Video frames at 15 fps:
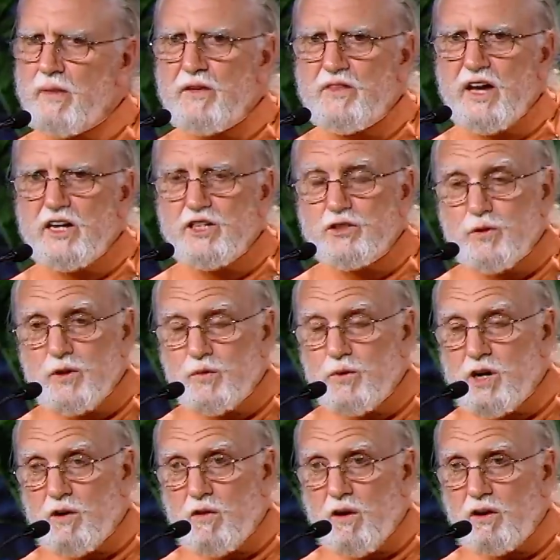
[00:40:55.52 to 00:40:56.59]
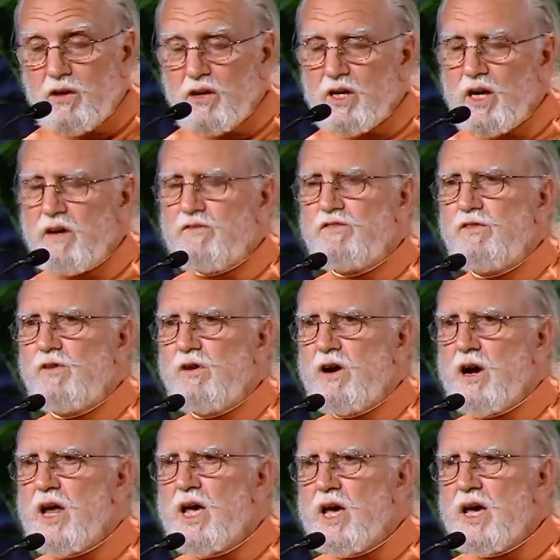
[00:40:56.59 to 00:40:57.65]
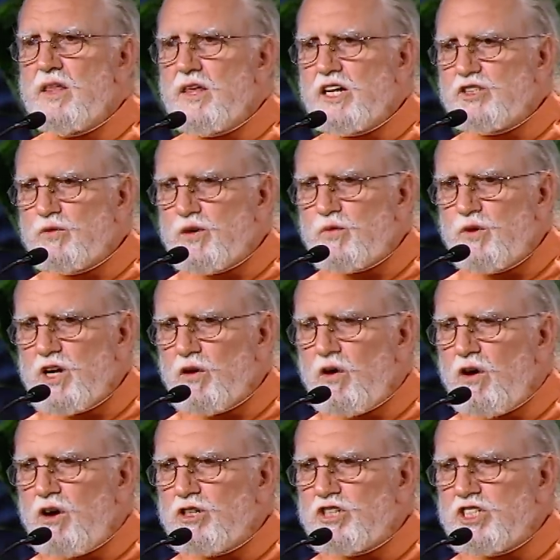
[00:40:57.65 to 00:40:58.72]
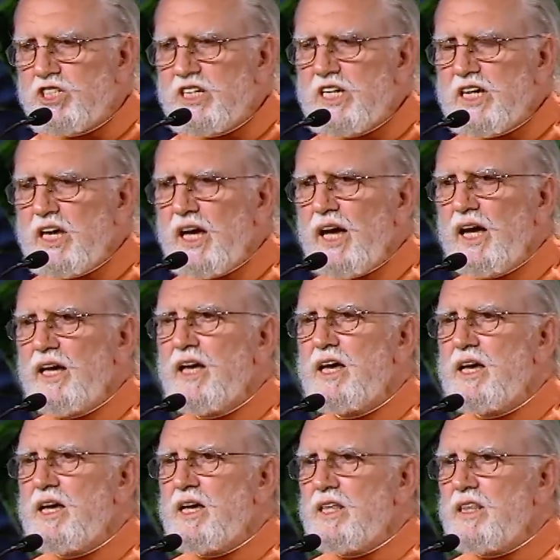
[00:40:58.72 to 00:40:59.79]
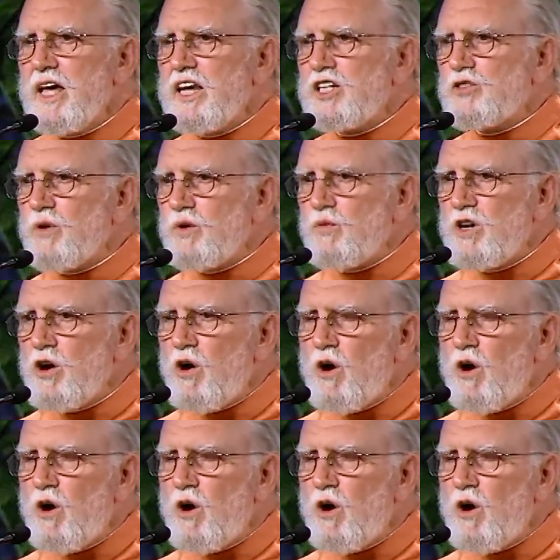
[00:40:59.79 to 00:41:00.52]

And that is what we're all looking for. That's what we're all seeking. That is what we